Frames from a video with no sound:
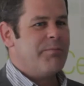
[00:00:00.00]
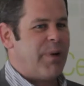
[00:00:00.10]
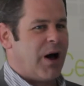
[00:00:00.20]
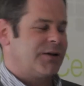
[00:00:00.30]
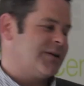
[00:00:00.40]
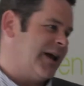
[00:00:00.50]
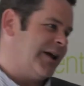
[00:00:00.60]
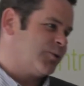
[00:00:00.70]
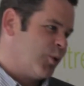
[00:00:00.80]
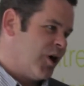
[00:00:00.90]
But
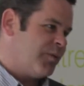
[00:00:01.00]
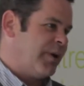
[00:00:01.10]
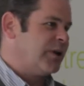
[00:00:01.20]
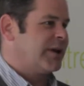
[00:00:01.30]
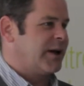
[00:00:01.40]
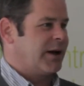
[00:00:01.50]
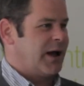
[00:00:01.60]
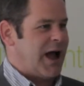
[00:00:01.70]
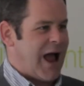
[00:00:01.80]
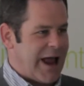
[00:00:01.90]
it's worth building
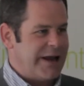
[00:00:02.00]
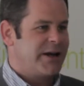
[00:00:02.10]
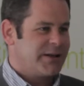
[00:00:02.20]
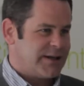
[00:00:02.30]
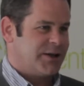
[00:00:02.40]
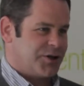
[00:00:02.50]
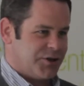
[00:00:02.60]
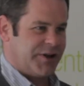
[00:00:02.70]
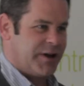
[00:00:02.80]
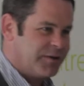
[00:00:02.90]
a
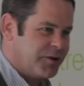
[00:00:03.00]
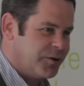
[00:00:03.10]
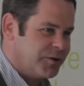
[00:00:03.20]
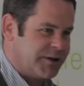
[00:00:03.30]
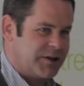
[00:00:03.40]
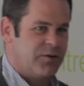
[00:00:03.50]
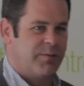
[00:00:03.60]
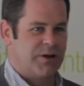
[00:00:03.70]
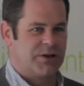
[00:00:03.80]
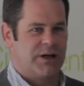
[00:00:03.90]
contingency of sorts into a
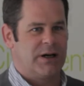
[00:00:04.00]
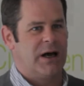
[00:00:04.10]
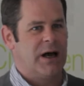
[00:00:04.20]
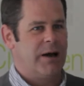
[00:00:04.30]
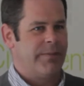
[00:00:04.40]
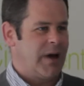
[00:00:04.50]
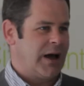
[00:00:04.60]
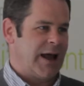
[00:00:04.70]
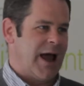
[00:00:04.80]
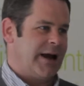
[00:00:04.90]
budget.
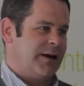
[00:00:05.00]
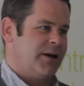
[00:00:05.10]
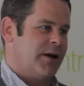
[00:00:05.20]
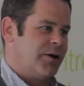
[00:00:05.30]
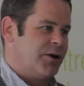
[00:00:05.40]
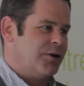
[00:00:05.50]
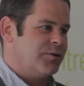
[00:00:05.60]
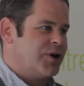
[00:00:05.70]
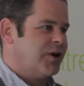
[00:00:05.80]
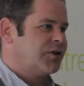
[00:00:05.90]
Again, you
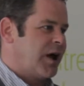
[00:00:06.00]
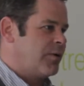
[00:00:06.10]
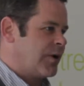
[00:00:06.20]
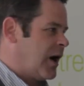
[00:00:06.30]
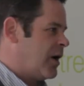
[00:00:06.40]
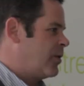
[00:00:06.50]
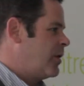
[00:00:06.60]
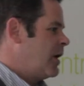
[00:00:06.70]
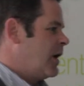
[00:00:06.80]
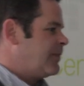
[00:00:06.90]
just don't know.
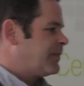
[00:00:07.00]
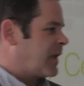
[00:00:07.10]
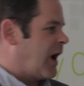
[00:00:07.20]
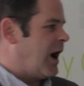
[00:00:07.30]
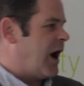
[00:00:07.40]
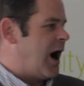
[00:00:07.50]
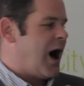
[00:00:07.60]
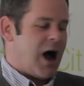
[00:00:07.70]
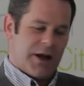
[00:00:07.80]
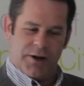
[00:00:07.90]

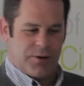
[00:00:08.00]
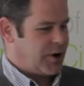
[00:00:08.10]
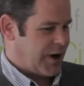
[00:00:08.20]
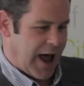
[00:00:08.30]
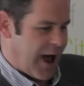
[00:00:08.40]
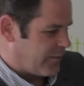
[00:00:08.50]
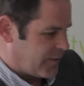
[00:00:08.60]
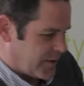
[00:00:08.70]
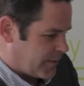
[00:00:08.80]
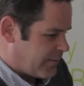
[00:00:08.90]
Are you going to have
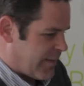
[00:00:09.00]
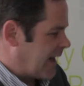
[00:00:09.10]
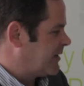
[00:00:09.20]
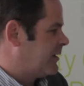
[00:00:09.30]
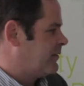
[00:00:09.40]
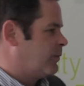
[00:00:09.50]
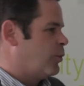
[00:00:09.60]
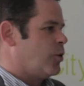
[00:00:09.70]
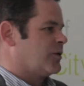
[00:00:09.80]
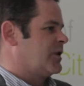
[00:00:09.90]
a massive
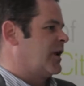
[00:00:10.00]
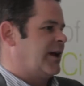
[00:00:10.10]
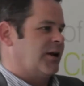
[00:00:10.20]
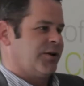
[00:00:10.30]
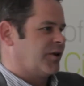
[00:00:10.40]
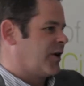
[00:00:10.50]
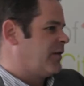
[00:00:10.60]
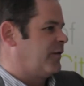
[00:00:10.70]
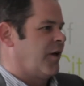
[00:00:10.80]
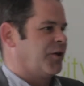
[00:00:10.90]
water leak that's going to
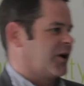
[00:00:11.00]
flood the